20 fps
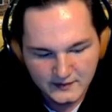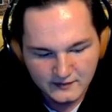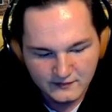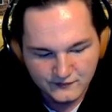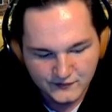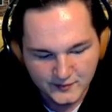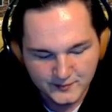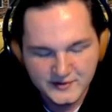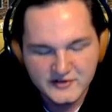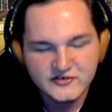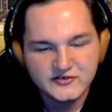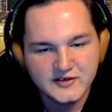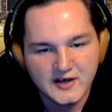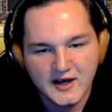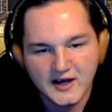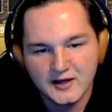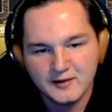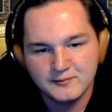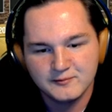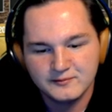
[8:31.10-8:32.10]
from this
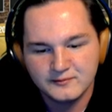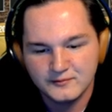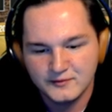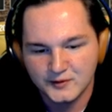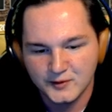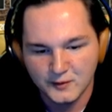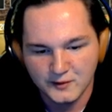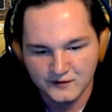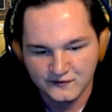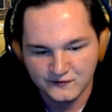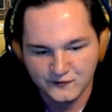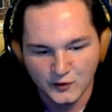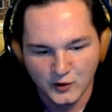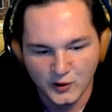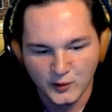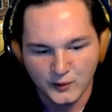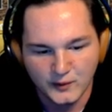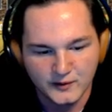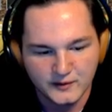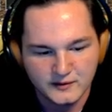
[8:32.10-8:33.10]
time going
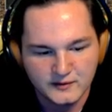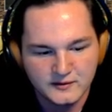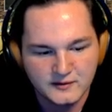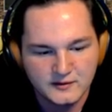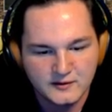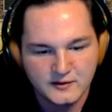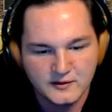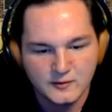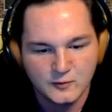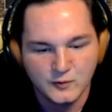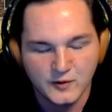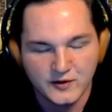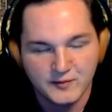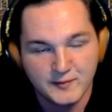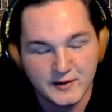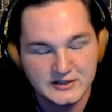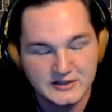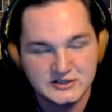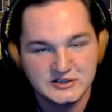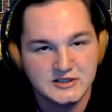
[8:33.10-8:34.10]
forward, with
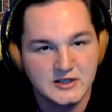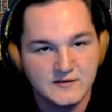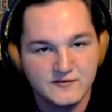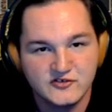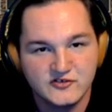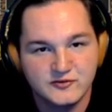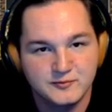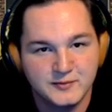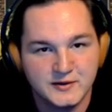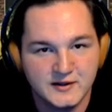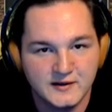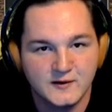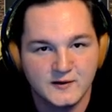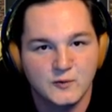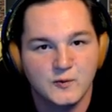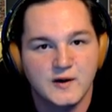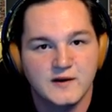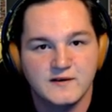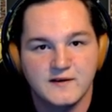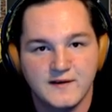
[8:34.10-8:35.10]
my shifts being the
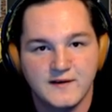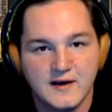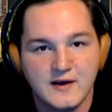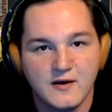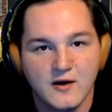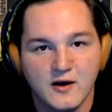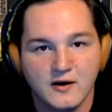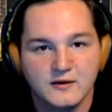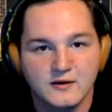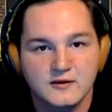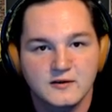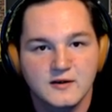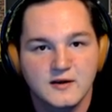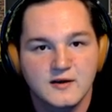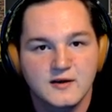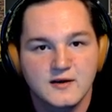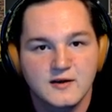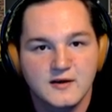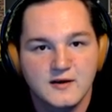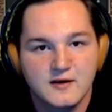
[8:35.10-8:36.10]
way that they are,
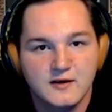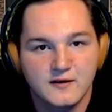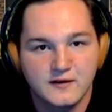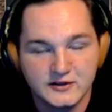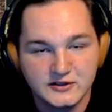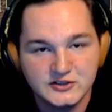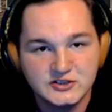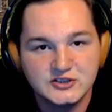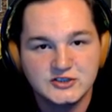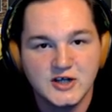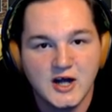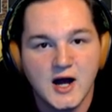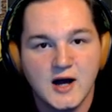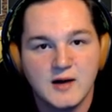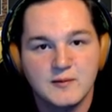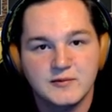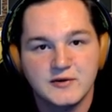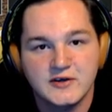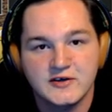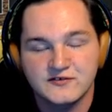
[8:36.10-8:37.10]
this
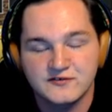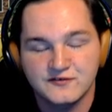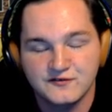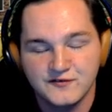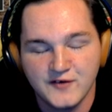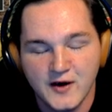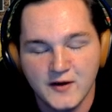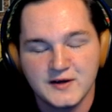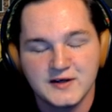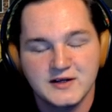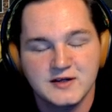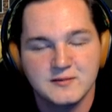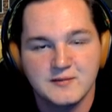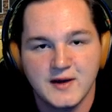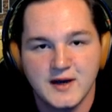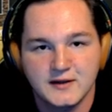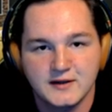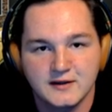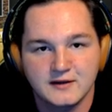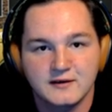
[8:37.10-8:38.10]
job is very
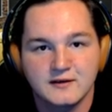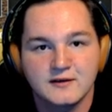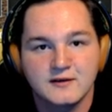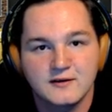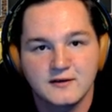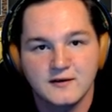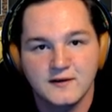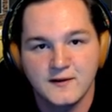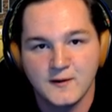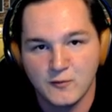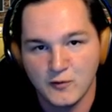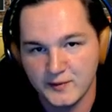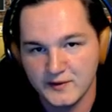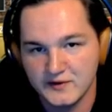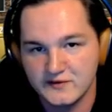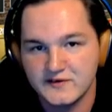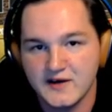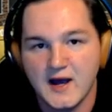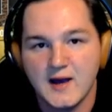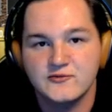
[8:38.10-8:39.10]
demanding. There will be
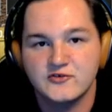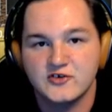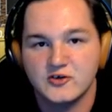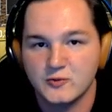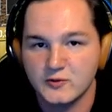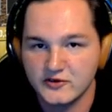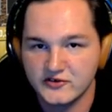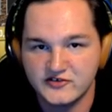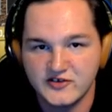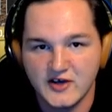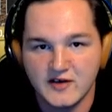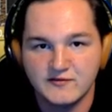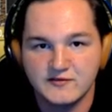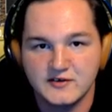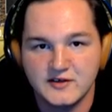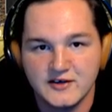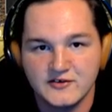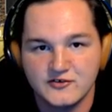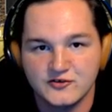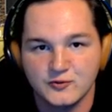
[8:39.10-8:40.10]
times I work seven
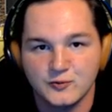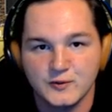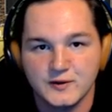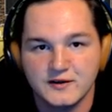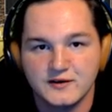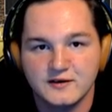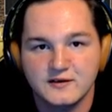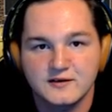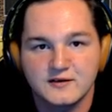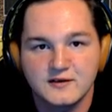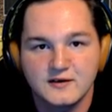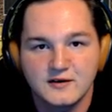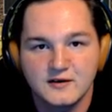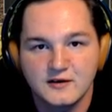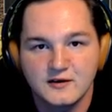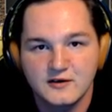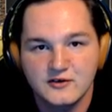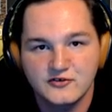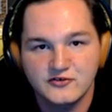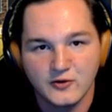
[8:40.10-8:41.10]
days a week.
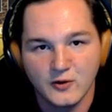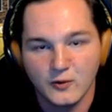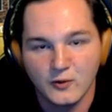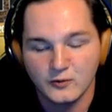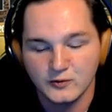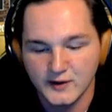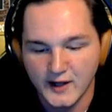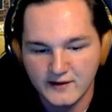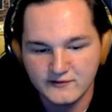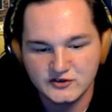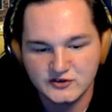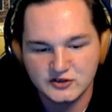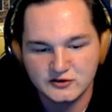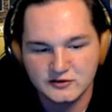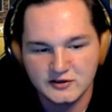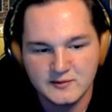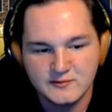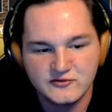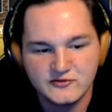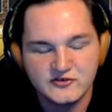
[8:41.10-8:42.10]
So live
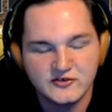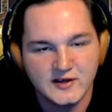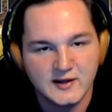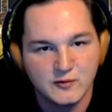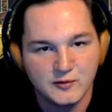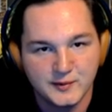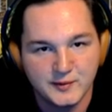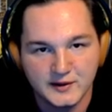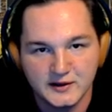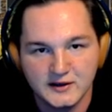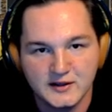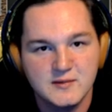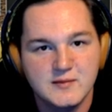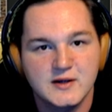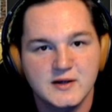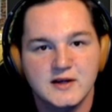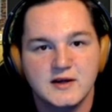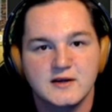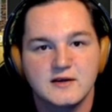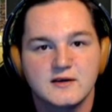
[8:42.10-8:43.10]
streams, they will be
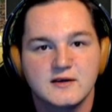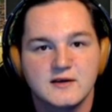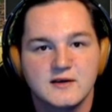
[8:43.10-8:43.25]
limited,